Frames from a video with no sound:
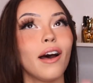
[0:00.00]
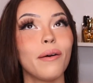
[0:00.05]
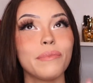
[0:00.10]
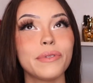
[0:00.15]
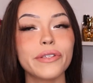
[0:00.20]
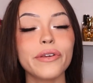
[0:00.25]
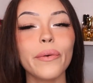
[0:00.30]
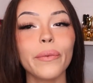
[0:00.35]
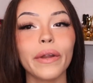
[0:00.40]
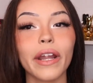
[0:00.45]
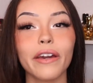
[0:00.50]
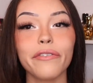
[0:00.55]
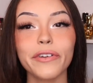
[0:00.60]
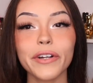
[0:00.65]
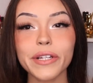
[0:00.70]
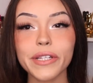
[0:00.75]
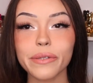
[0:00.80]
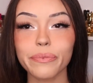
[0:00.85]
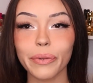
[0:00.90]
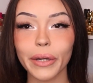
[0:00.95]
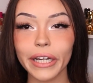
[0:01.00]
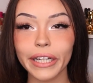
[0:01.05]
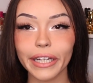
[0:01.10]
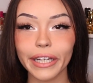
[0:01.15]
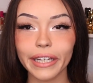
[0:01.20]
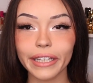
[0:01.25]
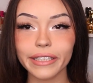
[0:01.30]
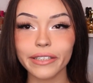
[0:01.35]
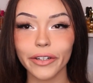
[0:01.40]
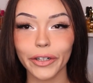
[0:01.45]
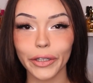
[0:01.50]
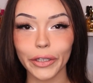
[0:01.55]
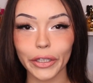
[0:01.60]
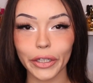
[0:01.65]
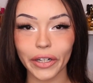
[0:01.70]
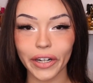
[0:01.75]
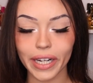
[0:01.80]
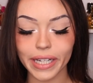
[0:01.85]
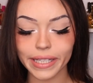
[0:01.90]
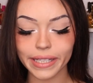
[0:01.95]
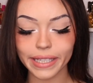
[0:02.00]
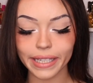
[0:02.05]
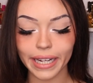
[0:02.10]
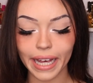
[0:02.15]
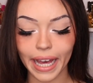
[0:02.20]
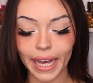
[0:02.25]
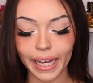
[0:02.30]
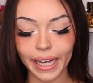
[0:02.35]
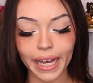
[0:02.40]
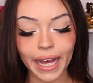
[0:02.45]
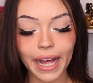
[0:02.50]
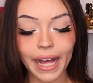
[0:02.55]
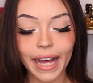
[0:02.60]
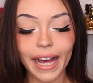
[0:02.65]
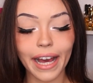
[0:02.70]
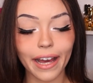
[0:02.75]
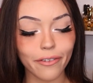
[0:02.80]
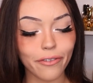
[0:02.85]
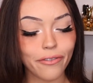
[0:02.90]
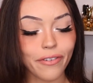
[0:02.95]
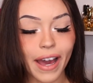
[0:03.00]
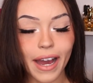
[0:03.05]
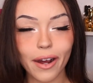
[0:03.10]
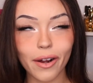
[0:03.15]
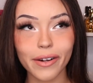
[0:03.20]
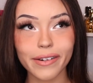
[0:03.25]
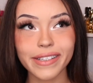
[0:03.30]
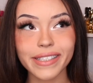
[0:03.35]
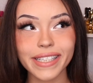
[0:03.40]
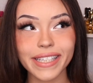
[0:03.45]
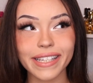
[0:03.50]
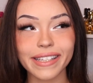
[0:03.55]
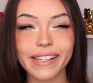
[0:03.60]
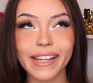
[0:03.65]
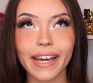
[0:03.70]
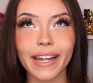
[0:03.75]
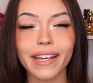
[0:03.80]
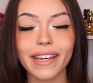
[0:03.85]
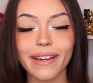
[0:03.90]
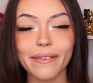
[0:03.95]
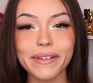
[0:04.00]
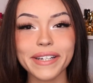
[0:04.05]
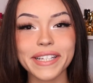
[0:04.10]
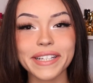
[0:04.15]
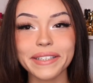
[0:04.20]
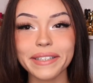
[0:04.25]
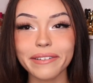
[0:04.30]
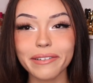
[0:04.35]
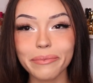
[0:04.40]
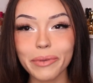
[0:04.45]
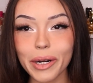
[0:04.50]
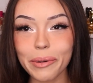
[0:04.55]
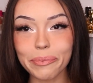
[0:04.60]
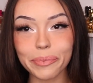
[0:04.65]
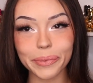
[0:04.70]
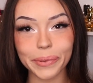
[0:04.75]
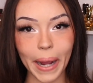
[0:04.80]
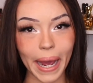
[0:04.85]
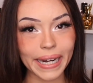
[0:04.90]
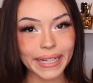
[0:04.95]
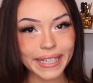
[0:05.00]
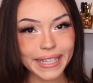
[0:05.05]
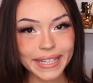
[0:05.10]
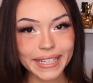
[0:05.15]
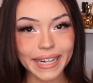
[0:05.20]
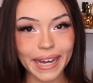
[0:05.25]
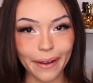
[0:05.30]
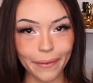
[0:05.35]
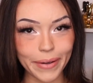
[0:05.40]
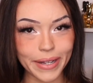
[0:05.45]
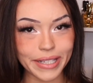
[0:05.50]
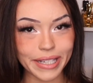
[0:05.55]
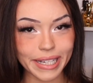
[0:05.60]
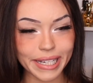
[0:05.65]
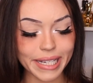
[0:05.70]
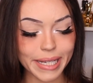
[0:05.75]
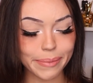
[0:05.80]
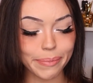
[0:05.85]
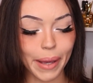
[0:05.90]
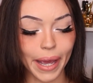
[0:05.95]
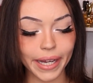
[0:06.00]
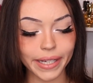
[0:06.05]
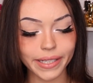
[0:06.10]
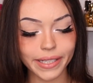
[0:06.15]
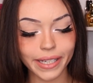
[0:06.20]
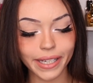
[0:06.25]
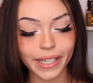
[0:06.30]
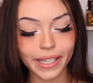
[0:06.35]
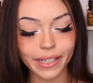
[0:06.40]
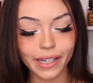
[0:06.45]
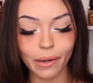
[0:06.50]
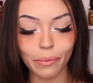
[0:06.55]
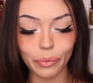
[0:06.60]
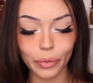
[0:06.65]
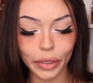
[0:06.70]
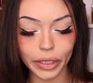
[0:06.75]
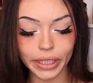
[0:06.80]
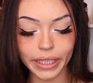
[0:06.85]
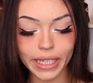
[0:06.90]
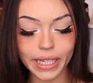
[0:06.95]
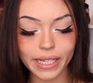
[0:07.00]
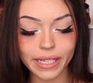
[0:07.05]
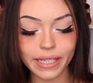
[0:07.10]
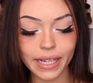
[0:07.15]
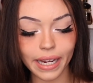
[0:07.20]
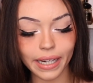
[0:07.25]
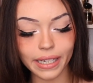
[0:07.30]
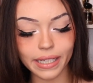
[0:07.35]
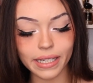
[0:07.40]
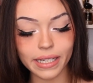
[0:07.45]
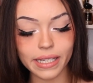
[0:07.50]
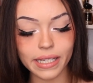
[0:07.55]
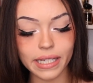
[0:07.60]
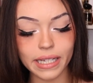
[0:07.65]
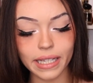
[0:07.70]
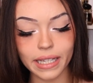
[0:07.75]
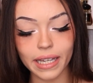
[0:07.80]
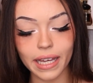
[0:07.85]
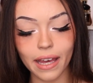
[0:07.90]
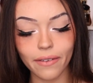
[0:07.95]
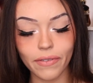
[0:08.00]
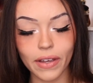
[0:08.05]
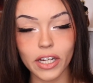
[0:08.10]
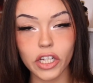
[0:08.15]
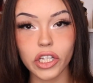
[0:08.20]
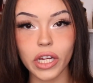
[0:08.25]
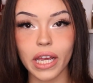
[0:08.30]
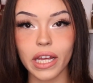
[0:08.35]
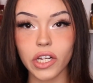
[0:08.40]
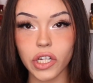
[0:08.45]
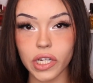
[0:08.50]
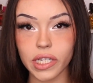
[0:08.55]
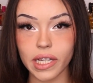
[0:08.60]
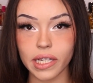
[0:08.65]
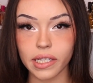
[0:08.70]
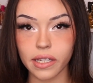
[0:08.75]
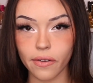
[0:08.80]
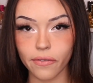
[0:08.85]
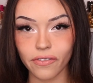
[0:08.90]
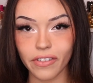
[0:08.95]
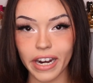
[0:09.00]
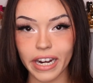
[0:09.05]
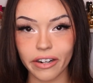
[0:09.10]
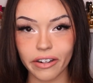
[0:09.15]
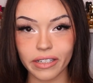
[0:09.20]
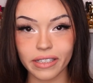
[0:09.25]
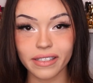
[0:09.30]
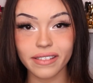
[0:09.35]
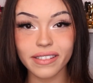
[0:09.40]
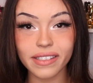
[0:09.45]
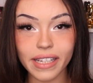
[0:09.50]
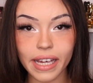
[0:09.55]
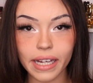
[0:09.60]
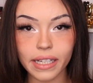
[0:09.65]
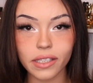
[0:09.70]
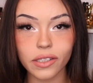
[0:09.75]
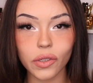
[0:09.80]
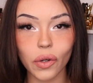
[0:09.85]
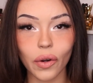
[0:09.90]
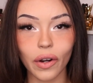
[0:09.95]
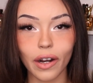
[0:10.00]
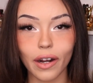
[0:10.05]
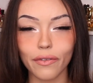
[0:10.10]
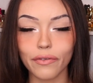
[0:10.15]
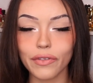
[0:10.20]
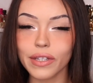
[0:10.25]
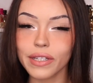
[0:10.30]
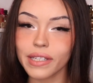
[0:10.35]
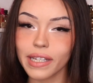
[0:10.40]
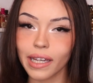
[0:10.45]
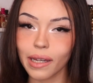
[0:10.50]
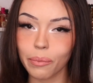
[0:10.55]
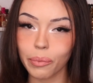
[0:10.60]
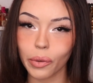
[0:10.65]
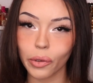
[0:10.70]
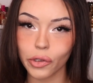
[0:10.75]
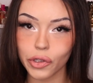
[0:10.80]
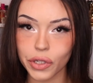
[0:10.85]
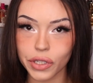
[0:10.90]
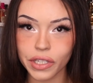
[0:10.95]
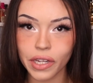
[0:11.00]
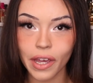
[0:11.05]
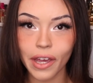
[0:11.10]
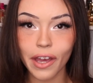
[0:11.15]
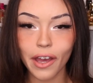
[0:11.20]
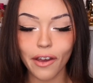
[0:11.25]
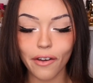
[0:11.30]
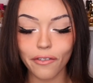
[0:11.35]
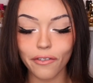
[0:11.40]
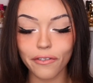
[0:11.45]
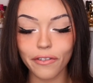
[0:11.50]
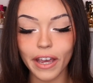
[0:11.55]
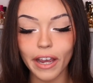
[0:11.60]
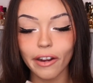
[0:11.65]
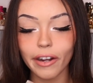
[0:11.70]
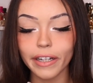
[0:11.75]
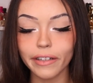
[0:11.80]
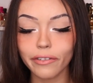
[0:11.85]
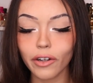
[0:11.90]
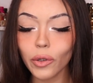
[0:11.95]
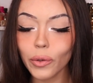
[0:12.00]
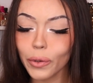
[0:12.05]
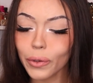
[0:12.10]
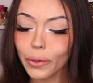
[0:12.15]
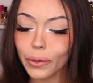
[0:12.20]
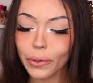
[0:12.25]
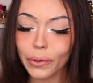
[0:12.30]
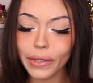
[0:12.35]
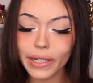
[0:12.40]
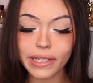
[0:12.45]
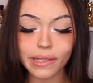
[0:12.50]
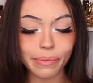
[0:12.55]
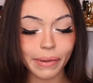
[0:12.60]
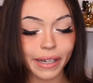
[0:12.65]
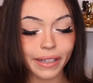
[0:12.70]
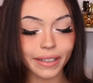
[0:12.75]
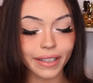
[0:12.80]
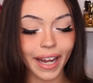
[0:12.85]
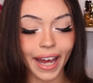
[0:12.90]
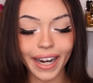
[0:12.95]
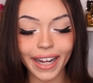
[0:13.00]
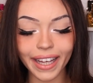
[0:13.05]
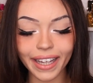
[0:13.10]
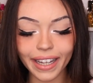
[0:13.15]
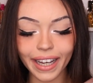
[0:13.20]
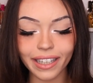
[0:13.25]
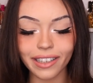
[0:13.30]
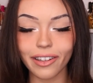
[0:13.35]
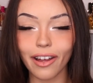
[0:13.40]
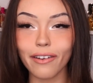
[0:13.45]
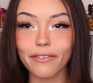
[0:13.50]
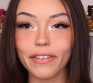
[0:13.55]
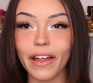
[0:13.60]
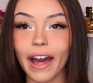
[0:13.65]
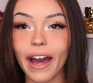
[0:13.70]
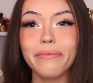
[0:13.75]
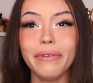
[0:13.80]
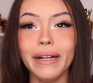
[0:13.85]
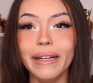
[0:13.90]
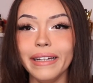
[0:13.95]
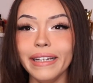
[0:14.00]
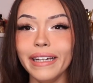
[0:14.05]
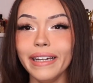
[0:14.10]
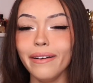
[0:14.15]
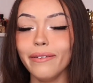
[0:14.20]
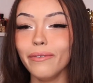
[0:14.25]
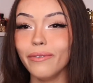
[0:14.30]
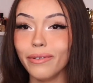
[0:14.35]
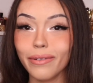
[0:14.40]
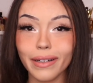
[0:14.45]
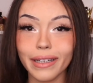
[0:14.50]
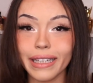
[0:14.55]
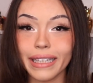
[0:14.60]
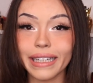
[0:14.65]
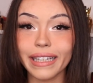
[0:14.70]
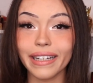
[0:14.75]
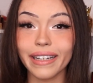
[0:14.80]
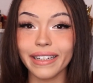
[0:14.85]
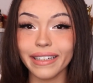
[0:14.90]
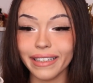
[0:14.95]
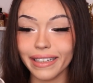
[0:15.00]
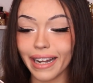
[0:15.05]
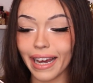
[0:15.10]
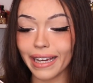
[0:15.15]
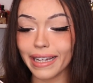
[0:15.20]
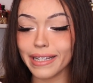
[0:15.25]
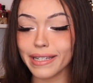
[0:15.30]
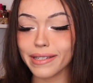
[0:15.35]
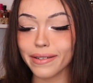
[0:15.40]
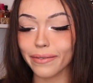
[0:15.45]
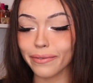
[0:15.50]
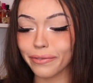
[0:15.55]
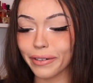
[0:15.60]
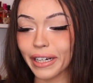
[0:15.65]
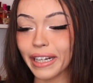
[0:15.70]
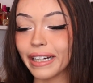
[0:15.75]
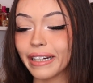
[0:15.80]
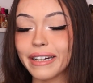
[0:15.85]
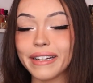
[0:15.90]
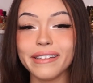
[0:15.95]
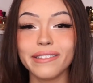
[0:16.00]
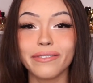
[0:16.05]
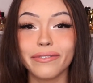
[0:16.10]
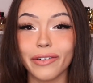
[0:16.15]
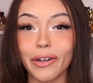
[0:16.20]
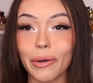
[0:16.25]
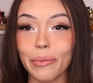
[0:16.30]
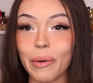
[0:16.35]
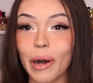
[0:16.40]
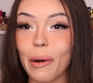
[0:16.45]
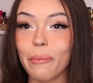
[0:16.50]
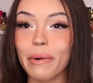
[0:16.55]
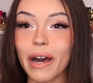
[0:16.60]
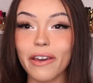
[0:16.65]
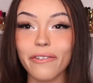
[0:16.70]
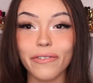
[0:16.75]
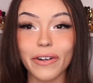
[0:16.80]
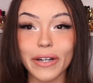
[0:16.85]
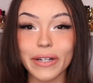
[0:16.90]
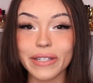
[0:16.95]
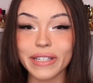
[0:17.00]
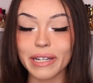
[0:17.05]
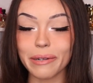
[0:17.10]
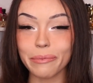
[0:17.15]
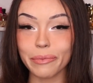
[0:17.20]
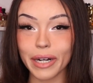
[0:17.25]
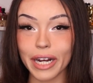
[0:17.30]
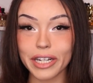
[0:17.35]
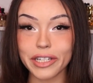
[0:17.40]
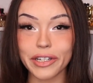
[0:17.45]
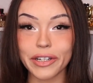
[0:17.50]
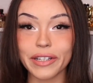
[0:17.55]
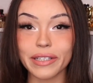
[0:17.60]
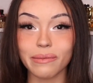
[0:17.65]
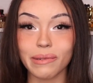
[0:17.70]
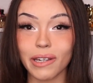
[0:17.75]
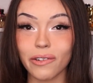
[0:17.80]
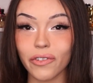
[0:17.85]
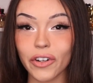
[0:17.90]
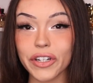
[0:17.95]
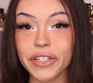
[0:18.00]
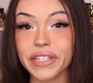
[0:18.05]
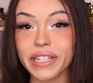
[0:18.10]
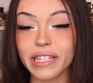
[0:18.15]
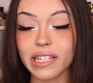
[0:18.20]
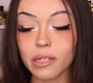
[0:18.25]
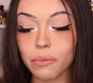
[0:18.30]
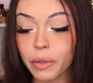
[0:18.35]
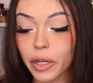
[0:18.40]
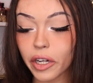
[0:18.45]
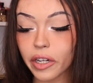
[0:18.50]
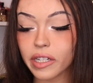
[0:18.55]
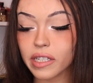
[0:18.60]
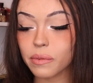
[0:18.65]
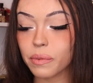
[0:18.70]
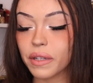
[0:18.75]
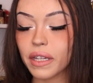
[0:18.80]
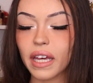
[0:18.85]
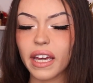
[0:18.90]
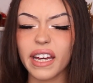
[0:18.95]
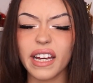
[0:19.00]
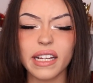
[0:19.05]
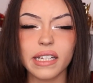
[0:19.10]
So when I first sprayed it earlier on today, I found that it was a little more bready than I was expecting. I'm really excited to see if it changes as the fragrance sits or if the sample just varied. Ooh, it's magnetic. I love that. Really nice fragrance from my first impressions, my first experience with it.